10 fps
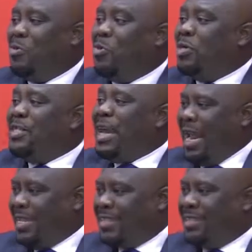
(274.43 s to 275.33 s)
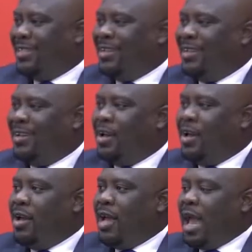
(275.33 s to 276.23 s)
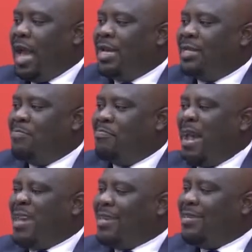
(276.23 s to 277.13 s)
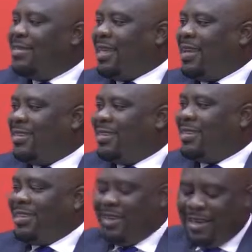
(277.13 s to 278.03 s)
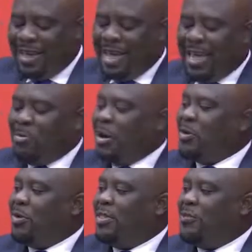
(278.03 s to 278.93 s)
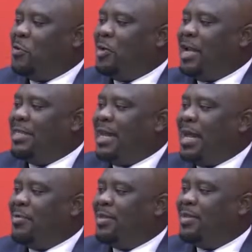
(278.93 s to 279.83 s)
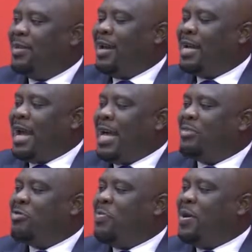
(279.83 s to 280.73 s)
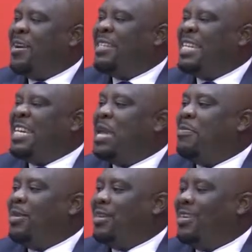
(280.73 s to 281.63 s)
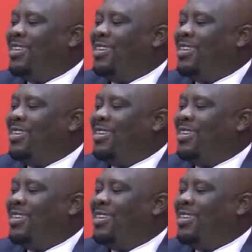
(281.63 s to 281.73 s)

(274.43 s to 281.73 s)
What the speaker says: wouldn't light. And by instinct, he went on his phone and typed, "gas repairers near me."